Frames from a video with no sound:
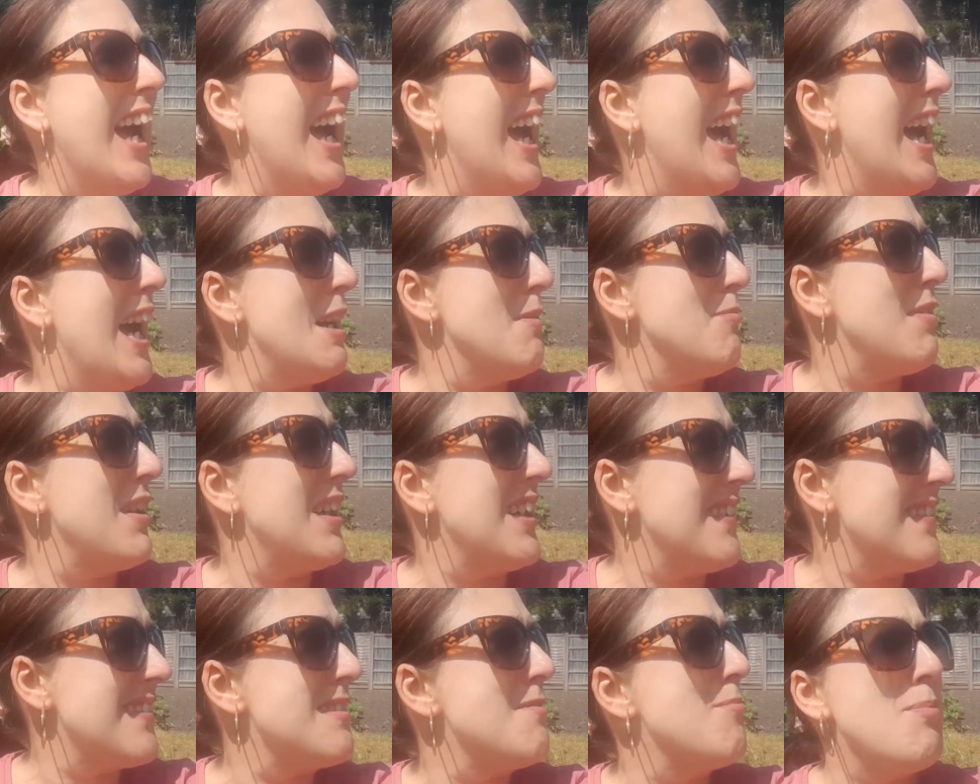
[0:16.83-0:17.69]
Um,
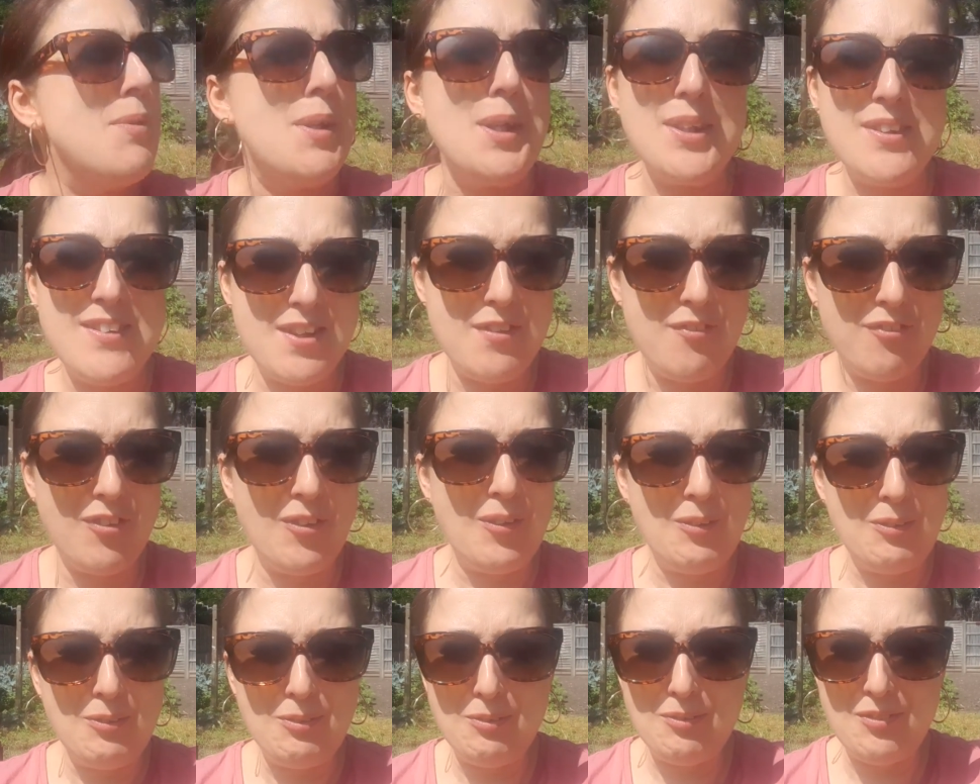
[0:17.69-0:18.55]
it's a
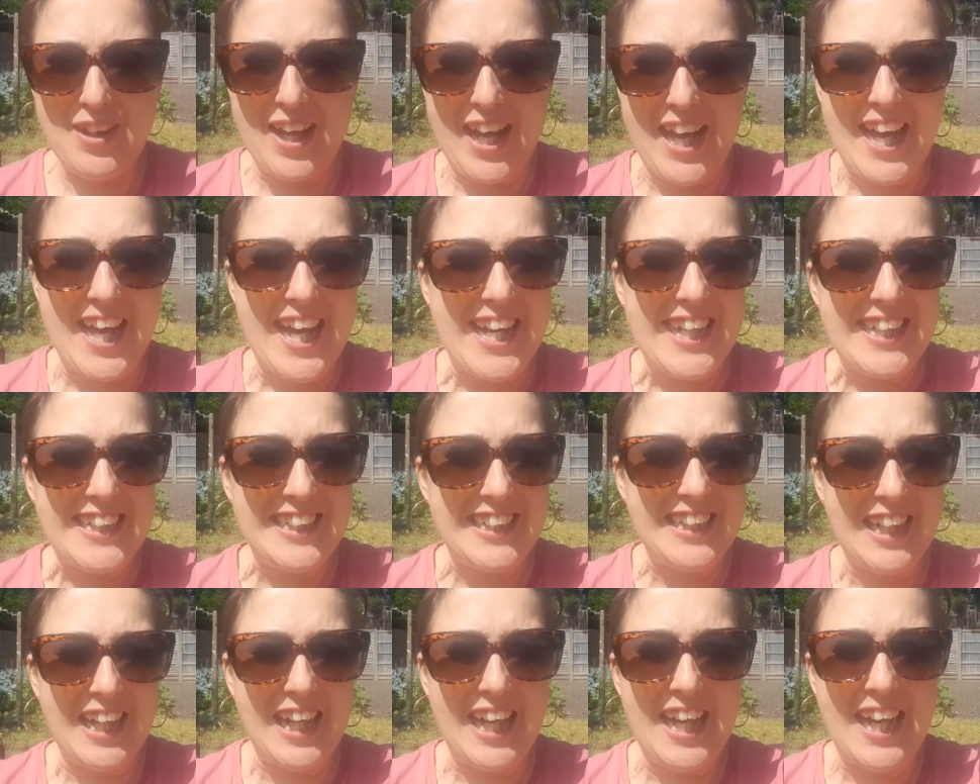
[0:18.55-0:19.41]
beautiful day.
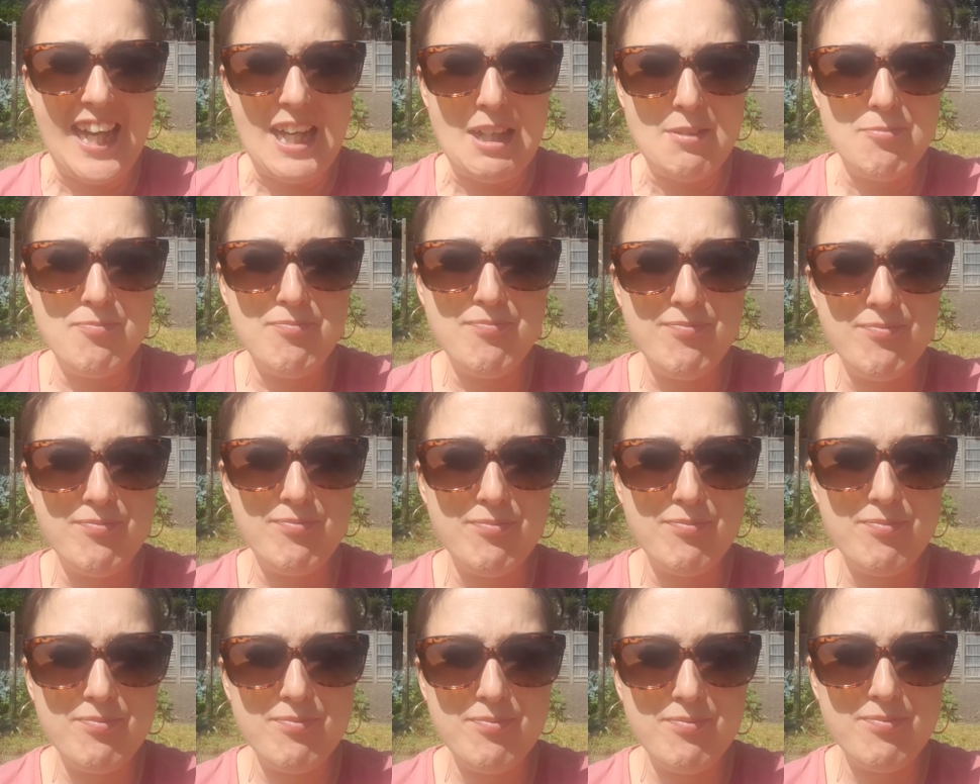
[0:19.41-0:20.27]
Um,
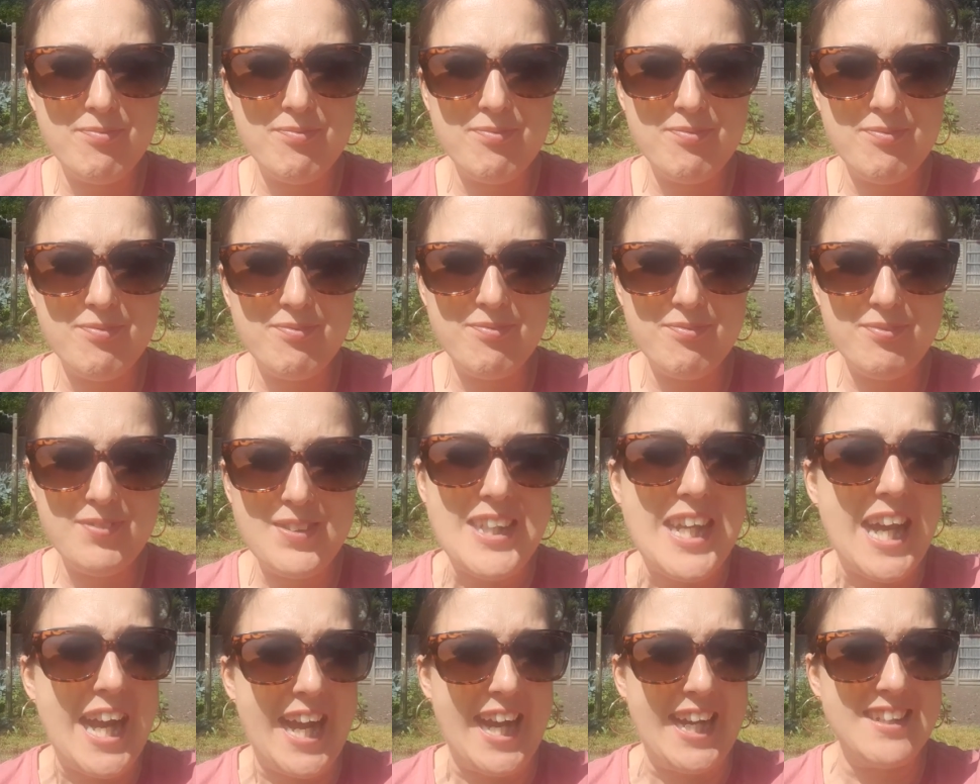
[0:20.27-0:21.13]

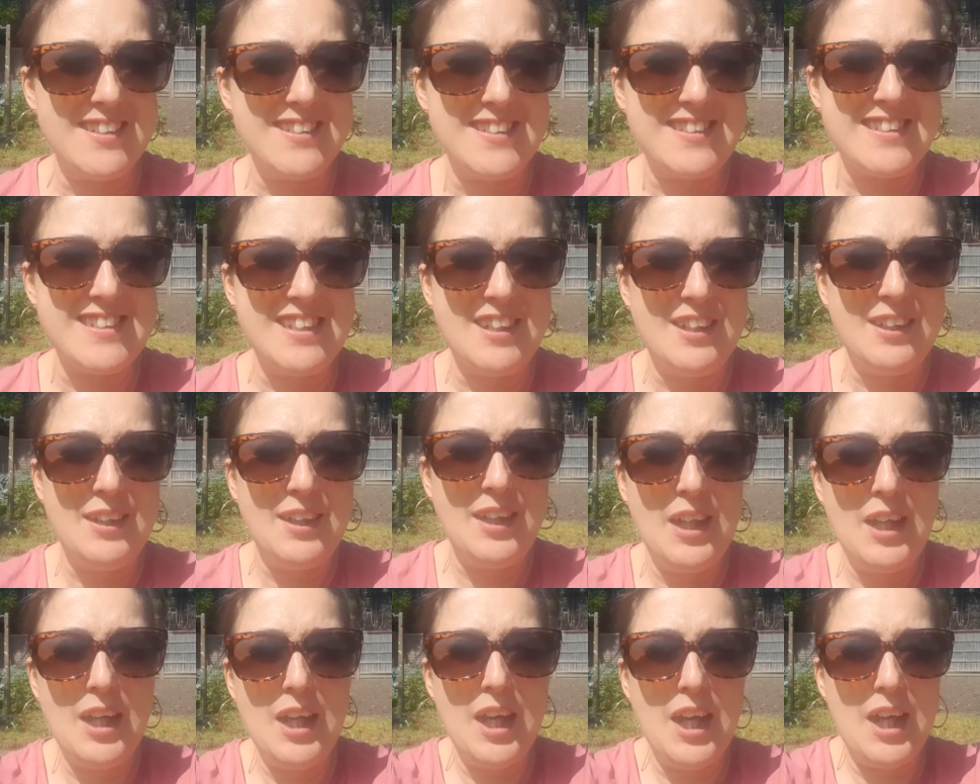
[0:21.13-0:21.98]
yes,
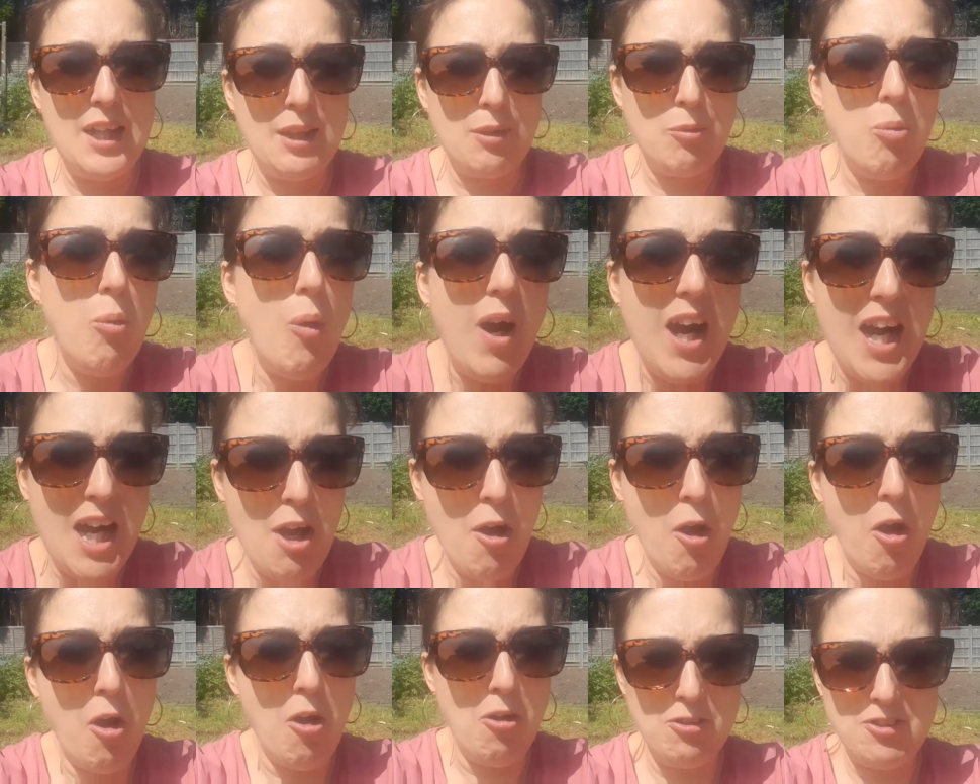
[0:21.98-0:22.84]
uh, quite
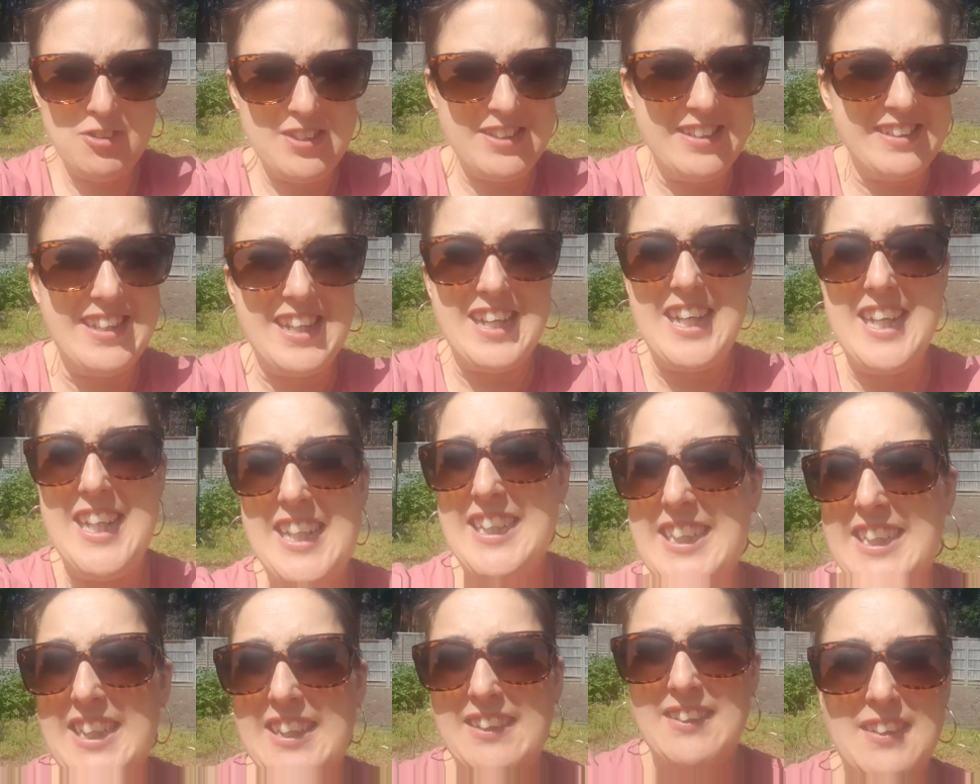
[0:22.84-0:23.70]
hot today.